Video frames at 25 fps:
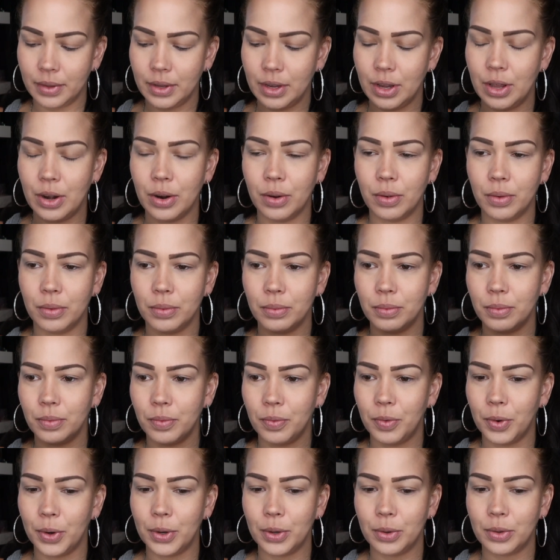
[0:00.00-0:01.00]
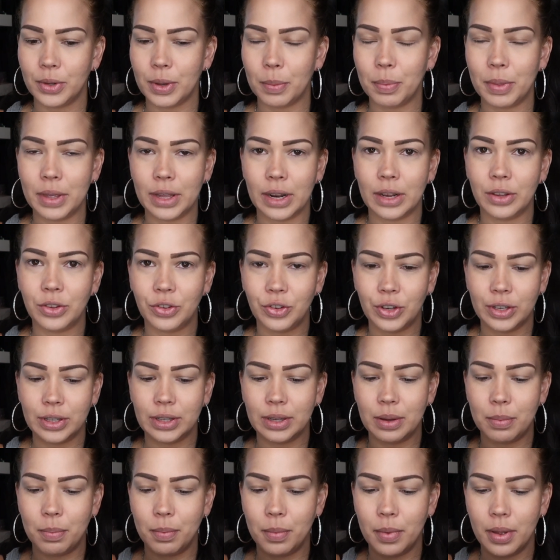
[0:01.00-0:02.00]
you know, for something that's
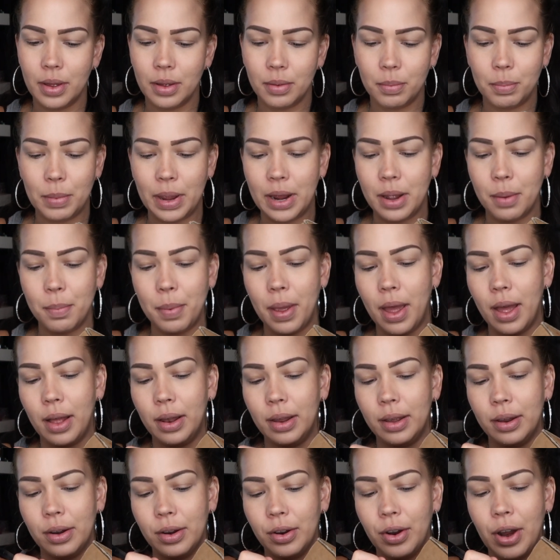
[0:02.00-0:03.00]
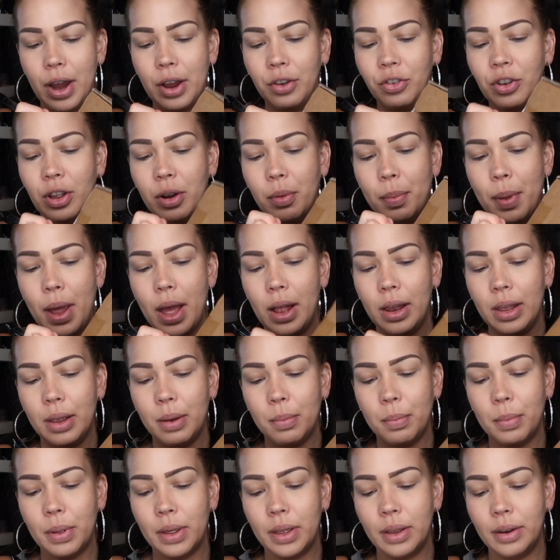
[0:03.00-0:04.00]
just a makeup palette or eyeshadow
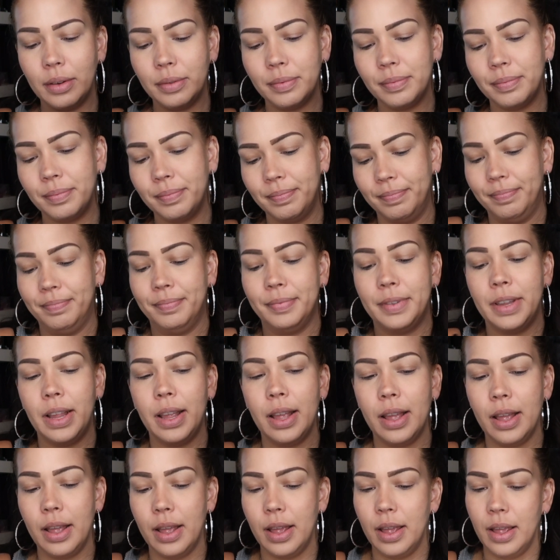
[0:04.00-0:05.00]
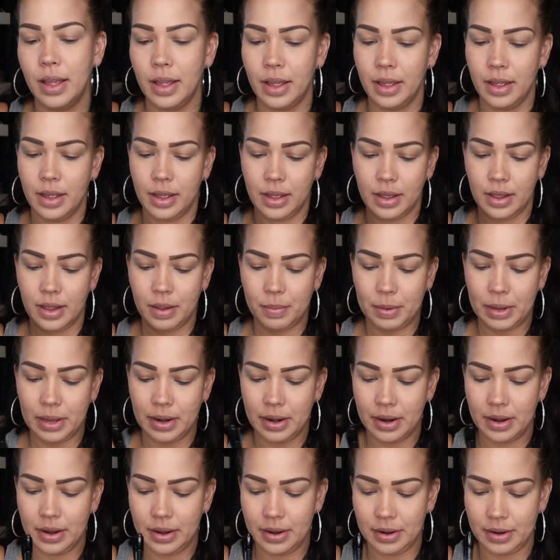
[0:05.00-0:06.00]
palette, but I
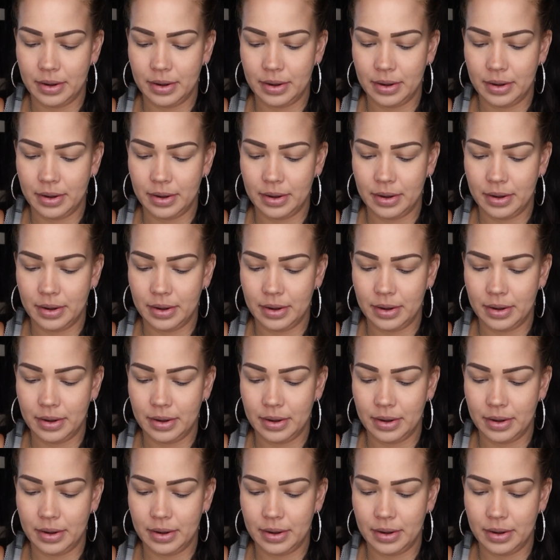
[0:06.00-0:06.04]
mean,